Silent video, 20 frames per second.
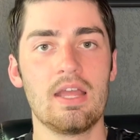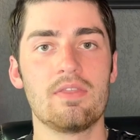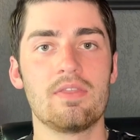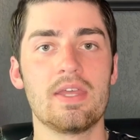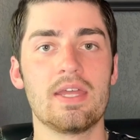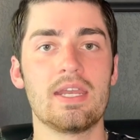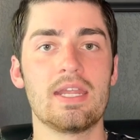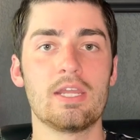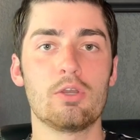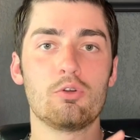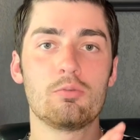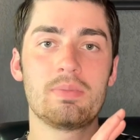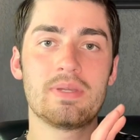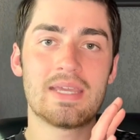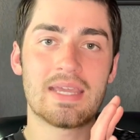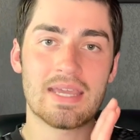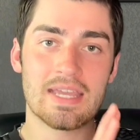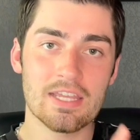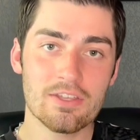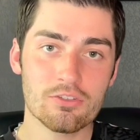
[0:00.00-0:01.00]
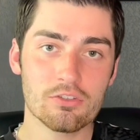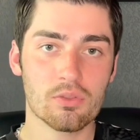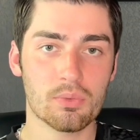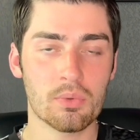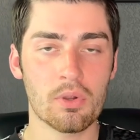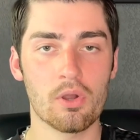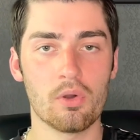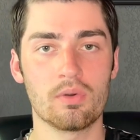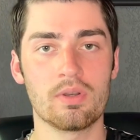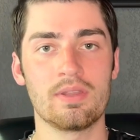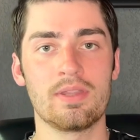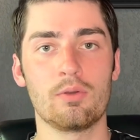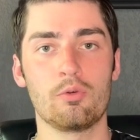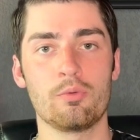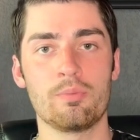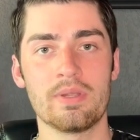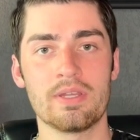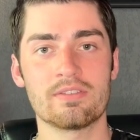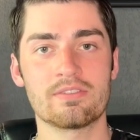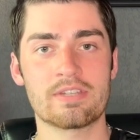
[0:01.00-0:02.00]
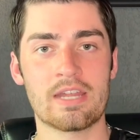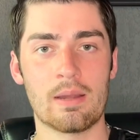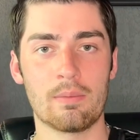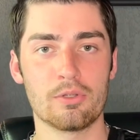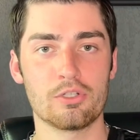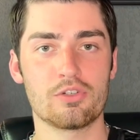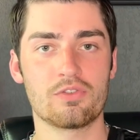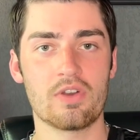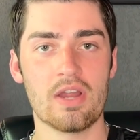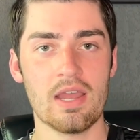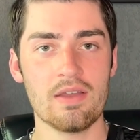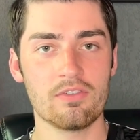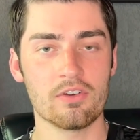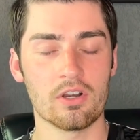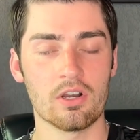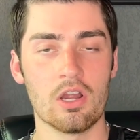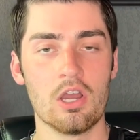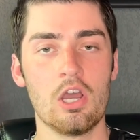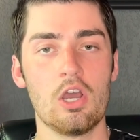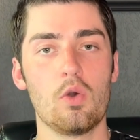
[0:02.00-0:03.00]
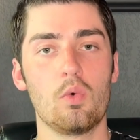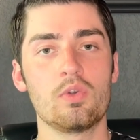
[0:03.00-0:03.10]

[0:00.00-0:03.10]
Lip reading: that it would be his throne that would be established forever,